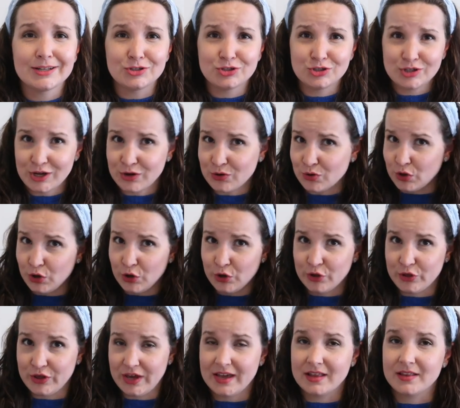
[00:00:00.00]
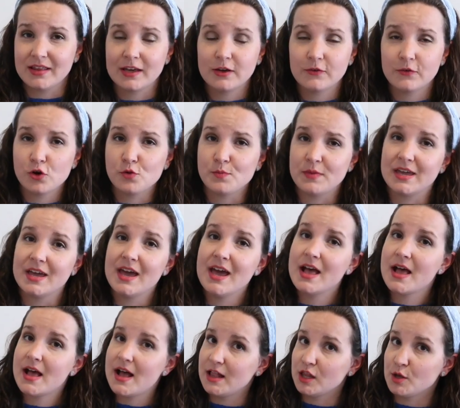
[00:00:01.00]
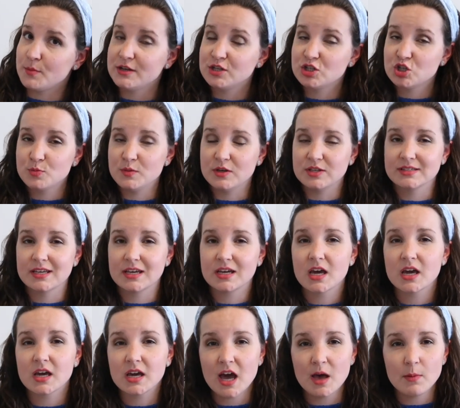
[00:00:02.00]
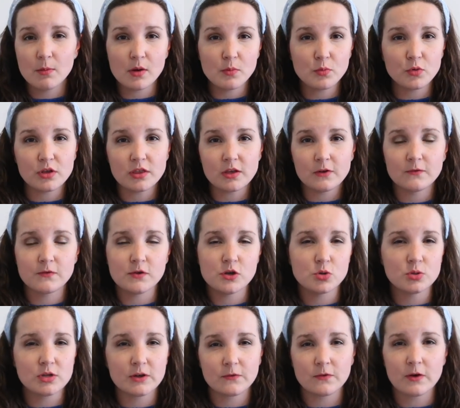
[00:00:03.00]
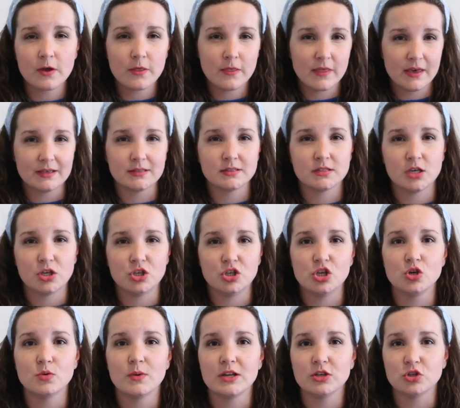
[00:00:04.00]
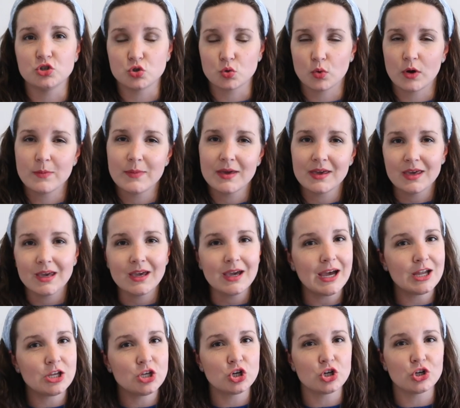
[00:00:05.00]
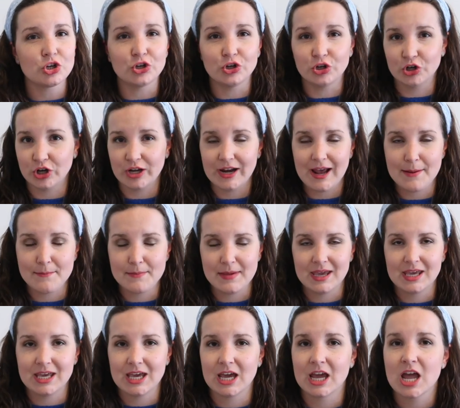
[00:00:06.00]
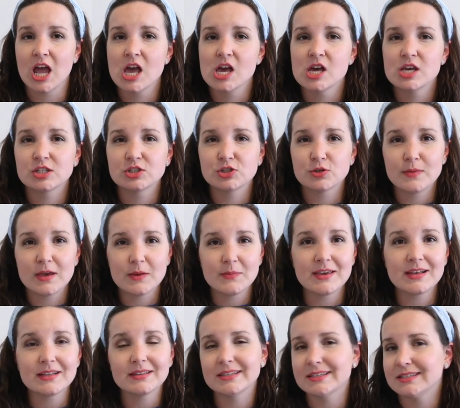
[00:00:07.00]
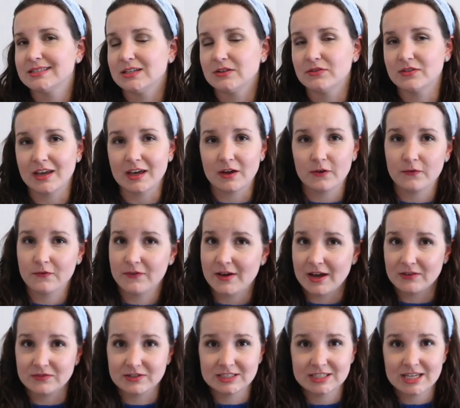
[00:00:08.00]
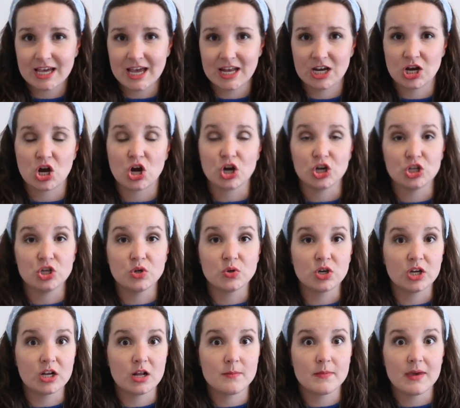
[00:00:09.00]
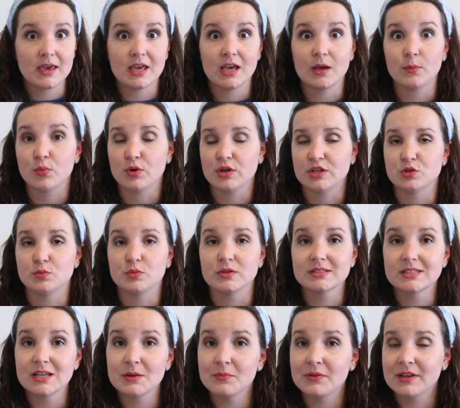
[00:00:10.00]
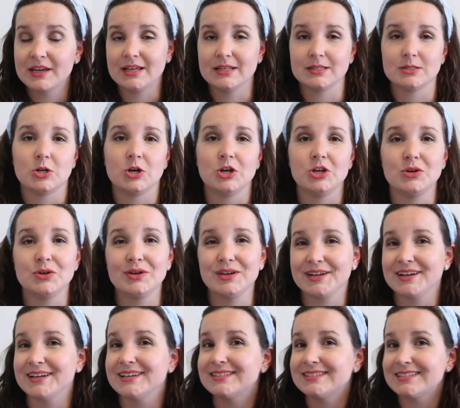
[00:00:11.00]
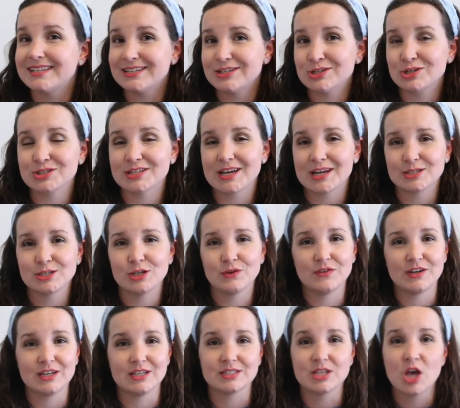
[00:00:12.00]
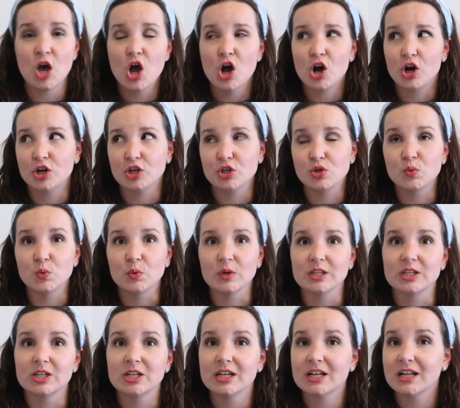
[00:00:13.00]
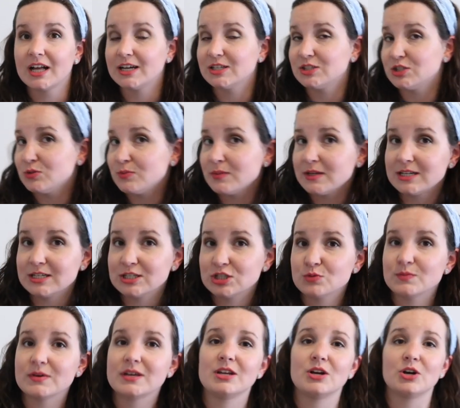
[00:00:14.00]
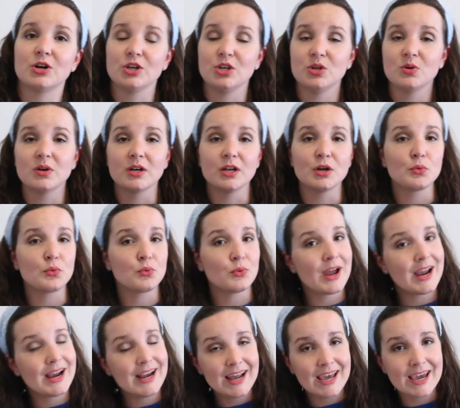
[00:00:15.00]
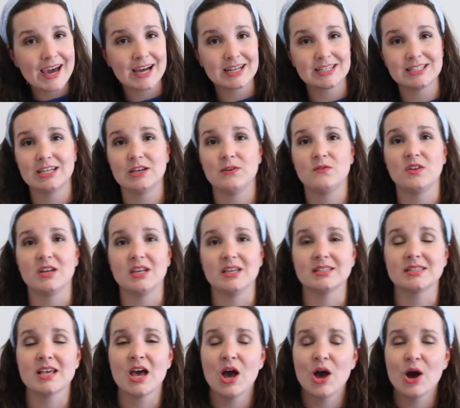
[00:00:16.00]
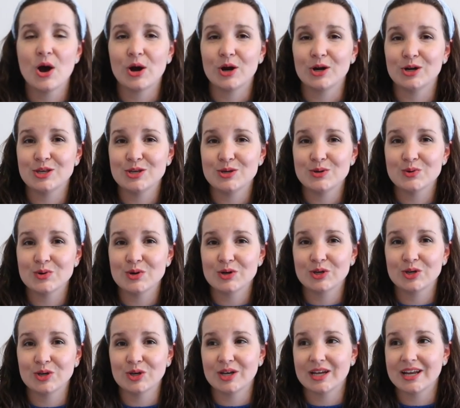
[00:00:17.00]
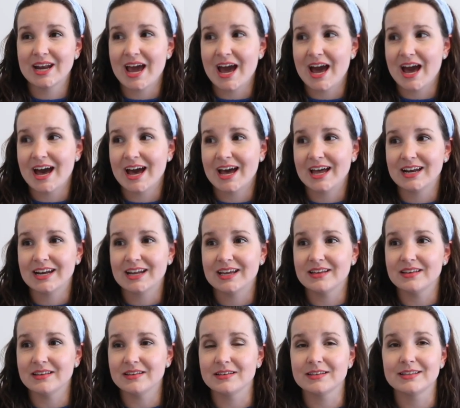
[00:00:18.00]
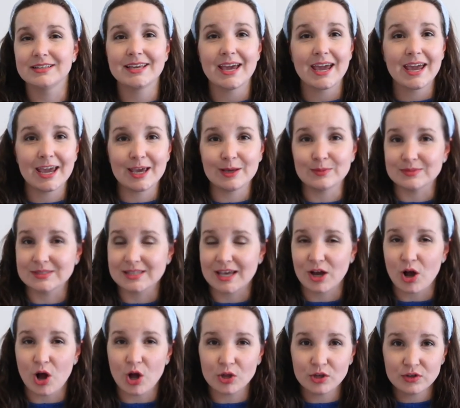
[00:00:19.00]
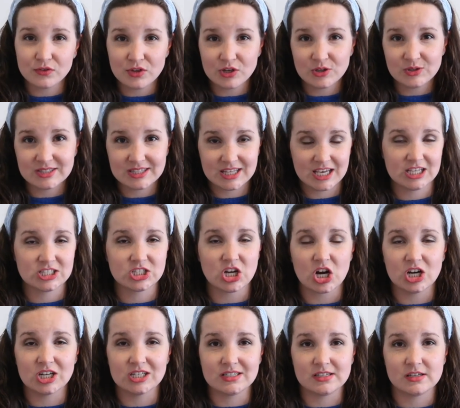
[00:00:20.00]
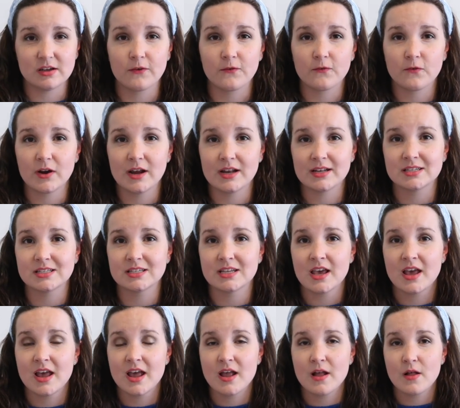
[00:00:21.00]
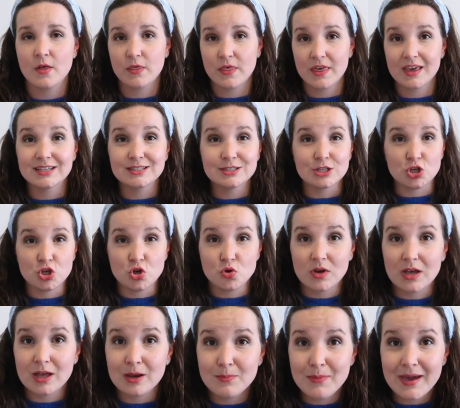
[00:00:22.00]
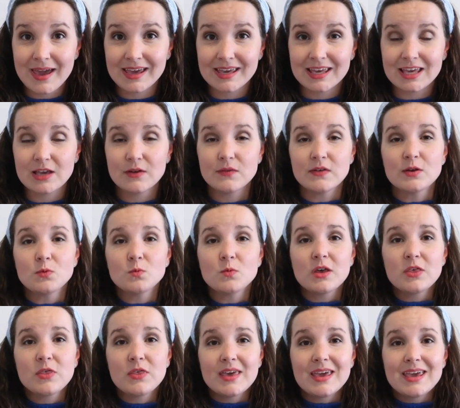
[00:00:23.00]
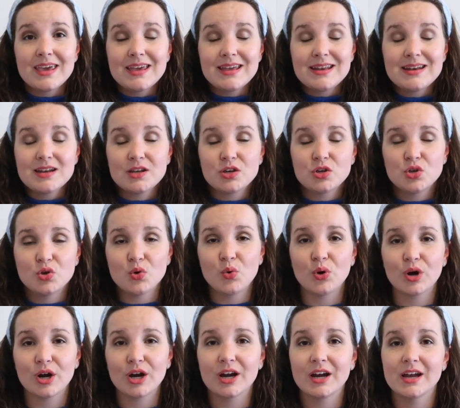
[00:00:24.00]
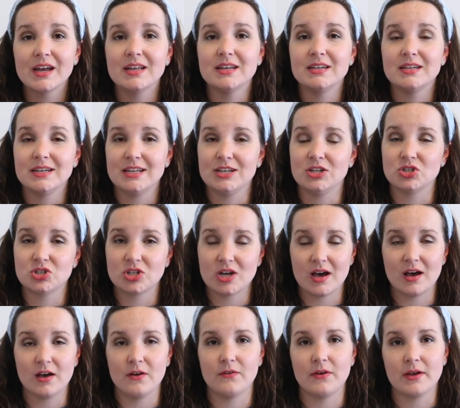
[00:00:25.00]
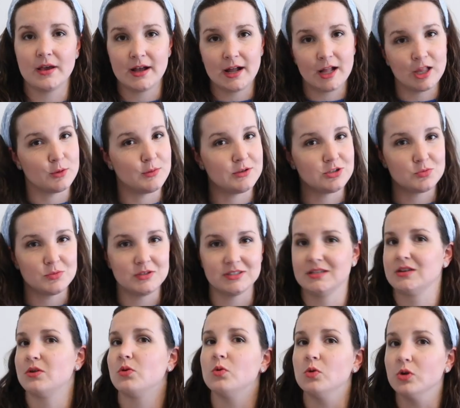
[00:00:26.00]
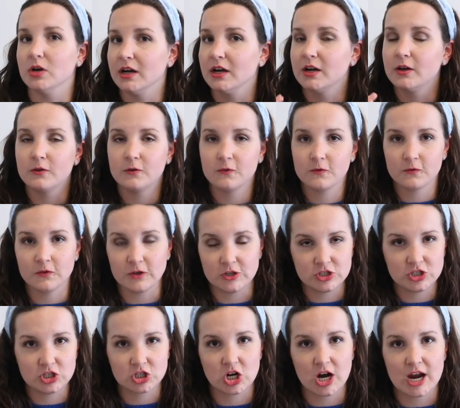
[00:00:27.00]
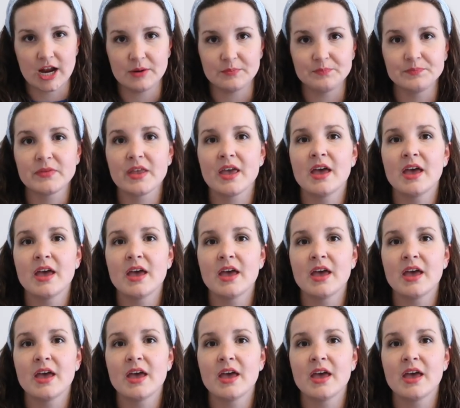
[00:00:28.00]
of general thing, like for me, elementary music, come up with a few different things that you enjoy making and you're good at making. So maybe a list of like 5 to 10. Are you good at making printable subplans? Are you good at centers activities? Are you really good at classroom management? Are you good at writing activities? Are you good at games? Like all of those things are different things that you can make even within your niche of elementary music or first grade.